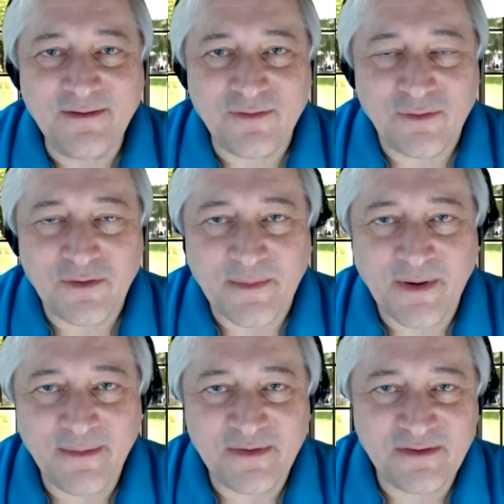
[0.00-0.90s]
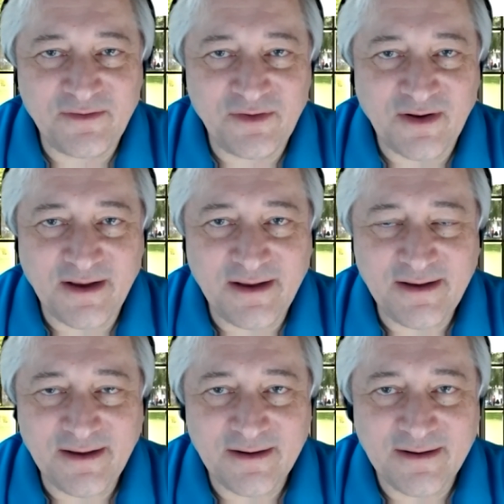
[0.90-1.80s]
for the purpose of
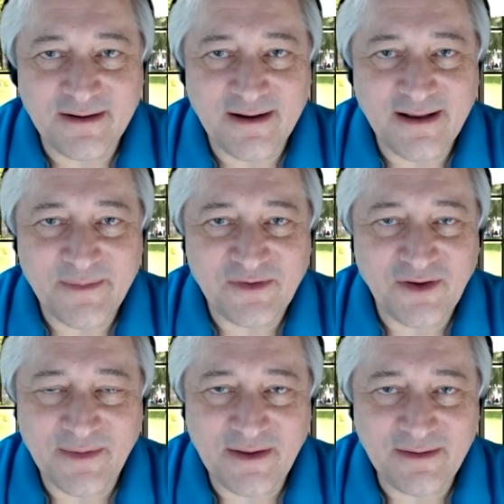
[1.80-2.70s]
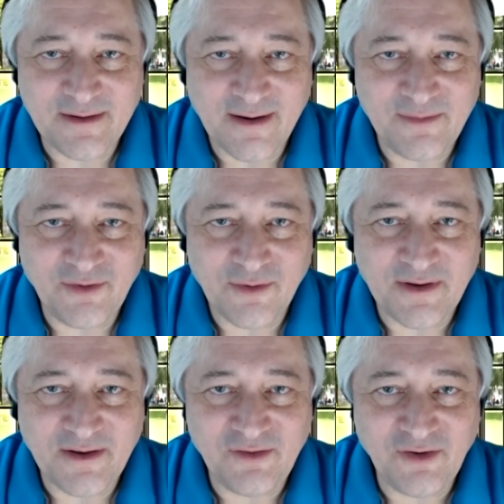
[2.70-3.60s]
today, uh, I am assuming that I'm
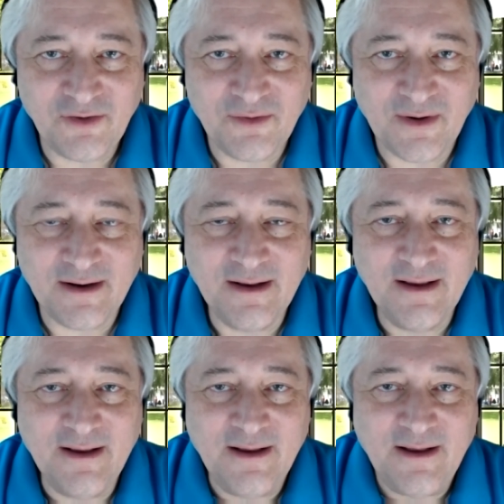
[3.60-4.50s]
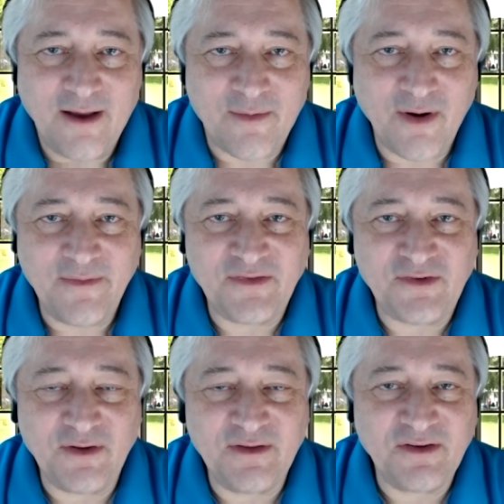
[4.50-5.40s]
talking to uh, a group of
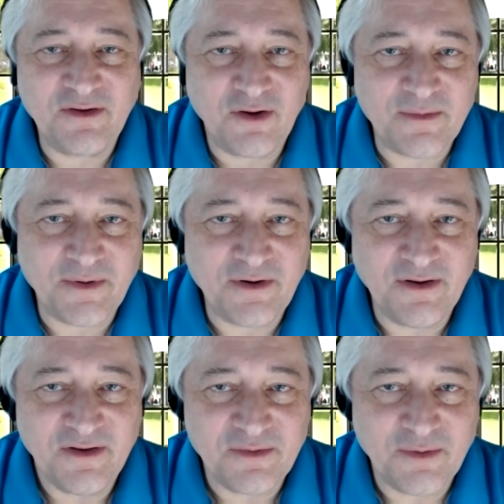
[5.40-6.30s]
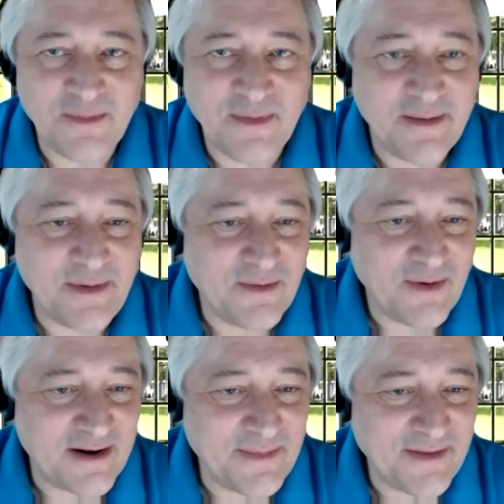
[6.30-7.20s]
students and entrepreneurs. Would I be
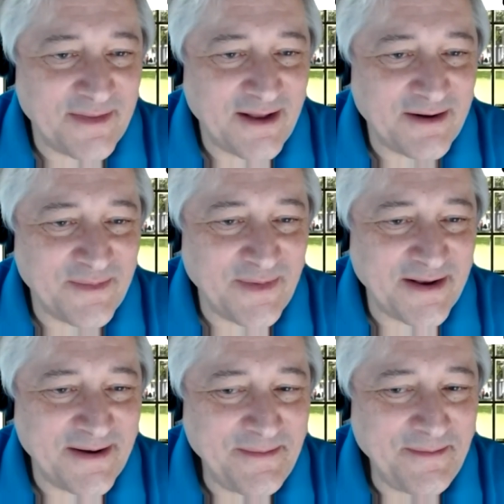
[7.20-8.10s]
right about that, Rebecca?